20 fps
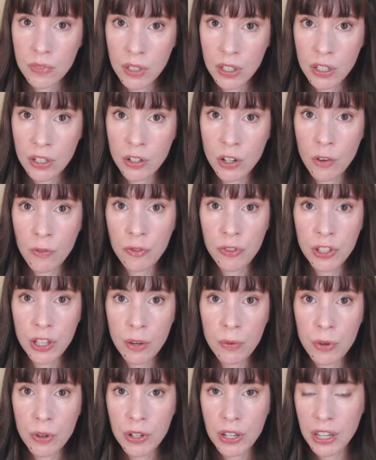And hopefully
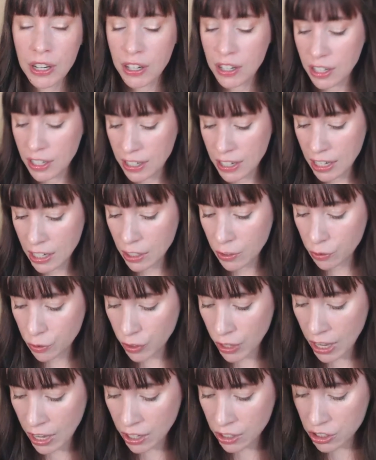I won't get any negative
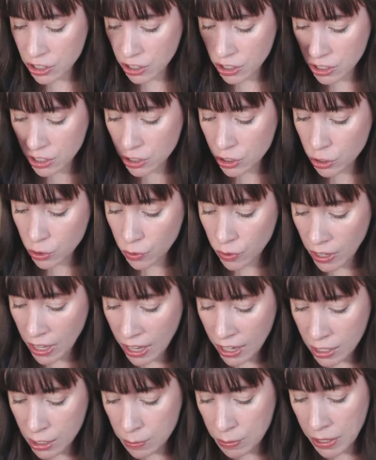reaction because I do
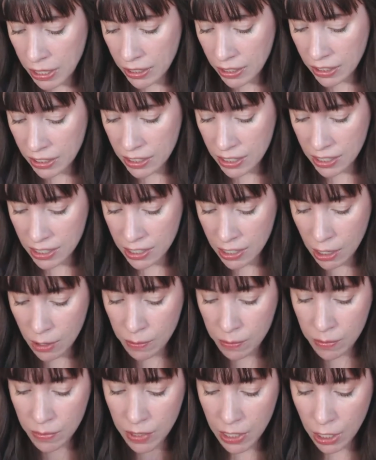react badly to
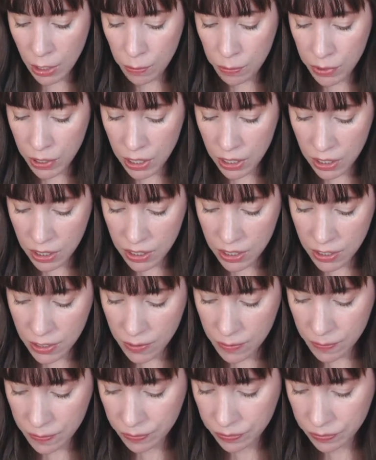some nail products.